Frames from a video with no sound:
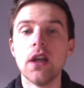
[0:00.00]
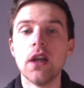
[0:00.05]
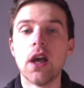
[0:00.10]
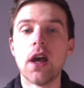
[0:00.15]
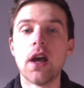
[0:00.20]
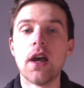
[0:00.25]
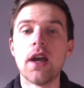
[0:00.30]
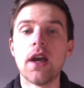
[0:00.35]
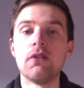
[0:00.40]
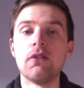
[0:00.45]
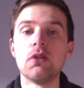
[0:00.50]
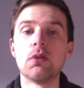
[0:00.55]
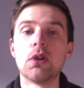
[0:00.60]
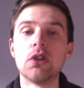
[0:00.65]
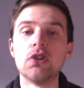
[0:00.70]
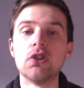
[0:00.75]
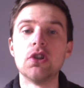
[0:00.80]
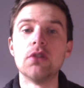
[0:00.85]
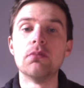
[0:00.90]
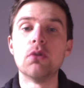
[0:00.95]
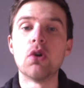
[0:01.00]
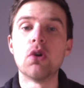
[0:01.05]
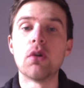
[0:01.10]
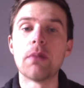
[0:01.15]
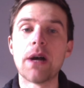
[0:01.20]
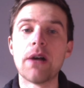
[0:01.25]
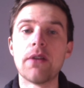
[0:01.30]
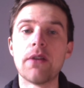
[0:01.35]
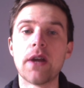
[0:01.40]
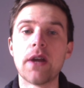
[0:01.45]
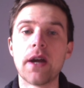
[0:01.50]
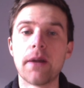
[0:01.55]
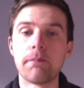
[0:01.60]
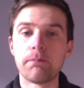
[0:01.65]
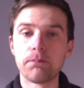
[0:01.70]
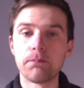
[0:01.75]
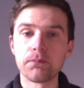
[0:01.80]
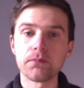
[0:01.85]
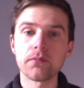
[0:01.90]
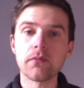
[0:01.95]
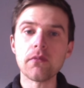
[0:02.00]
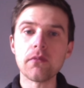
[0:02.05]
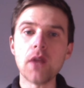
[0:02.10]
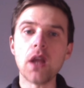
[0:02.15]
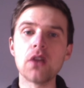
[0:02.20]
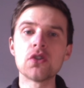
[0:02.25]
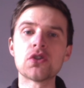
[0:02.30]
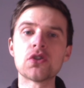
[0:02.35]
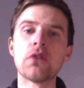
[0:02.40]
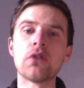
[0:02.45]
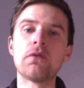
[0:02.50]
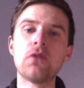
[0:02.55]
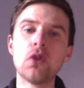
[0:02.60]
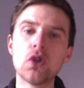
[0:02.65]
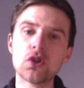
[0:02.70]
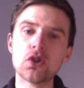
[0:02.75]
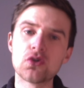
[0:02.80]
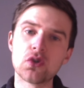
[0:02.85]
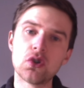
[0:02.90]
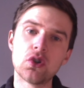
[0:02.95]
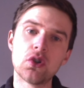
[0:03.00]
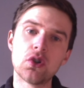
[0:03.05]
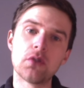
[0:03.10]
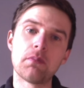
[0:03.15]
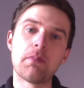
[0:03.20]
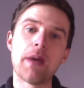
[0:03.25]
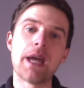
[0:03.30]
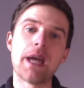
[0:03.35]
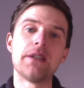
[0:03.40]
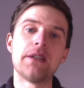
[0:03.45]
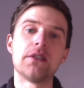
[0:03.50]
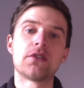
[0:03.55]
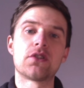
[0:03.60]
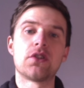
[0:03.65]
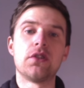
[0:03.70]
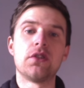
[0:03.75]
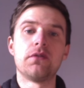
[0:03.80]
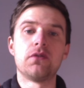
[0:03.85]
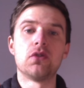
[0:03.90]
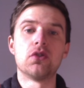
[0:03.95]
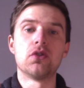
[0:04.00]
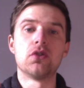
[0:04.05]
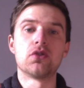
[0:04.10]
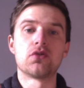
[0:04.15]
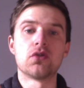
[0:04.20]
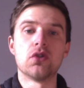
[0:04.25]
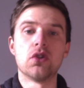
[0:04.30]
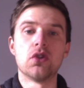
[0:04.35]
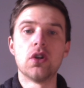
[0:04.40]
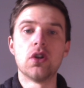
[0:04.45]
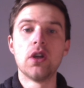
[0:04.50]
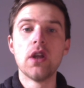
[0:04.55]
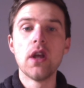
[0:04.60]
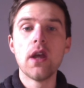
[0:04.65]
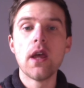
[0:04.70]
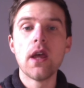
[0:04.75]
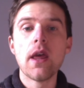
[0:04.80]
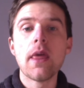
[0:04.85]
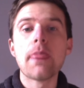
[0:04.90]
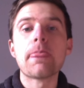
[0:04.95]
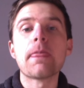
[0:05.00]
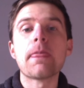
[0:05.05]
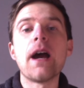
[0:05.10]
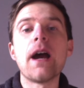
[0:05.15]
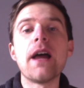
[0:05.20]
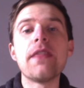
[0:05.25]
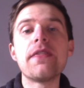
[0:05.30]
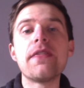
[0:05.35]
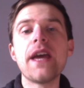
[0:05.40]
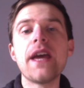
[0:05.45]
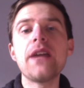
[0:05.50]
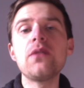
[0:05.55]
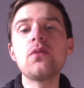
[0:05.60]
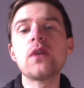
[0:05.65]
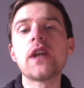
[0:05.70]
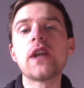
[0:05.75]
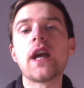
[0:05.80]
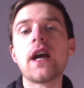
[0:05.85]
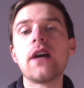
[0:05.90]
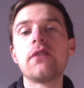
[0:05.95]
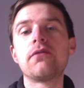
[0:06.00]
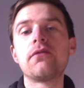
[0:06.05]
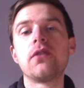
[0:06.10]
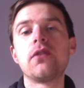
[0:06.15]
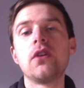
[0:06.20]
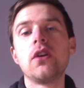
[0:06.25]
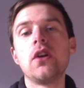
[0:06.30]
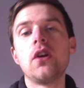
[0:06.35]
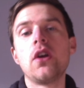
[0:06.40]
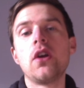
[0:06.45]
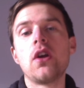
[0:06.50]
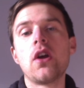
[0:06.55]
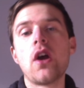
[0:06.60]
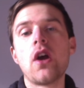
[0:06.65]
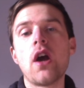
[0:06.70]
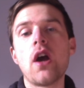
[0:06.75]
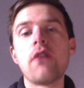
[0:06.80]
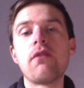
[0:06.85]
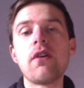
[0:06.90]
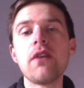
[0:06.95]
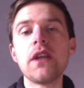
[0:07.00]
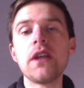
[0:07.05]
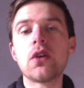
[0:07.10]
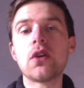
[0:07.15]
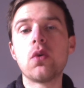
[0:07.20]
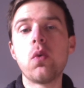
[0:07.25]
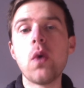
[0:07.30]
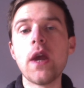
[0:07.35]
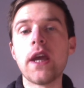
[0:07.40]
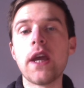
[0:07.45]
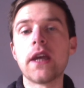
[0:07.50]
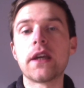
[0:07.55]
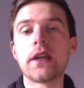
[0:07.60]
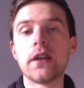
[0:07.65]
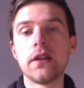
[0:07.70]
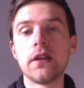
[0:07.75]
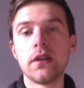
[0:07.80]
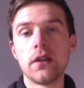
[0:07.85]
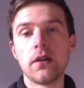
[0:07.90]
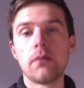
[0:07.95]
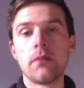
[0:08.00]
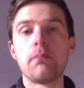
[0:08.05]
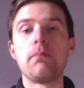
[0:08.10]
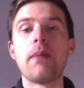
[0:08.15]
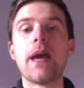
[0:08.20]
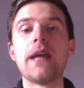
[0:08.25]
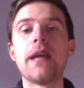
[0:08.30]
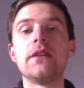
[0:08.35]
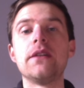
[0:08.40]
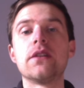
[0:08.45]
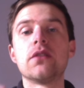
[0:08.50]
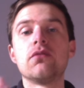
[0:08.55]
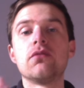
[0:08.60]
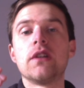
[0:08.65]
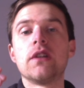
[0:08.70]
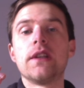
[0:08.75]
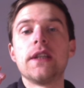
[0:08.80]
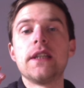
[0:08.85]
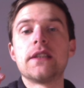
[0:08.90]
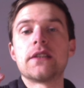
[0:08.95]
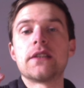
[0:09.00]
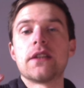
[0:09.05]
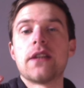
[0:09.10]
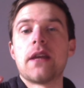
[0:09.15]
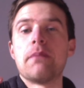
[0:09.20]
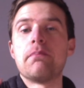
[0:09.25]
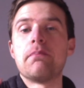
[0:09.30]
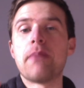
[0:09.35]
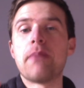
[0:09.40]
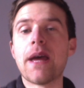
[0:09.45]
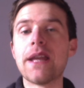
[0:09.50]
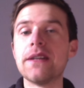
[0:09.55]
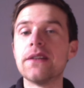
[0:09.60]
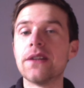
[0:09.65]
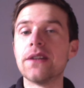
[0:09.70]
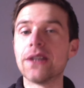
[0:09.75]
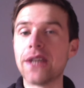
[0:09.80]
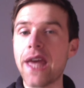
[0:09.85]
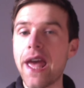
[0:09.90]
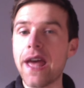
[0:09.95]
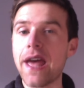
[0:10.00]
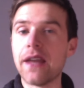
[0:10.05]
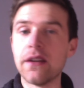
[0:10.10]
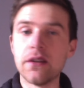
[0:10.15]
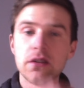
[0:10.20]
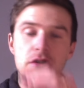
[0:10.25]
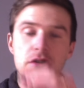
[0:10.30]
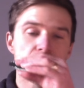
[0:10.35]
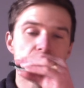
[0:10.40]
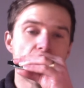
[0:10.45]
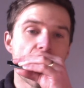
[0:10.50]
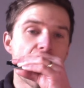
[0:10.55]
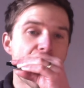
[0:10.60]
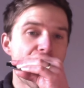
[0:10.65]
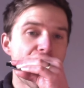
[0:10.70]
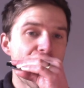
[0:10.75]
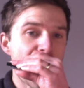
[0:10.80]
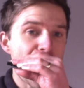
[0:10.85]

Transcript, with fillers: uh, if you want to learn more about that. So the four-draw bend to the four-draw, and then we have a very quick bend and release and then bend again. So,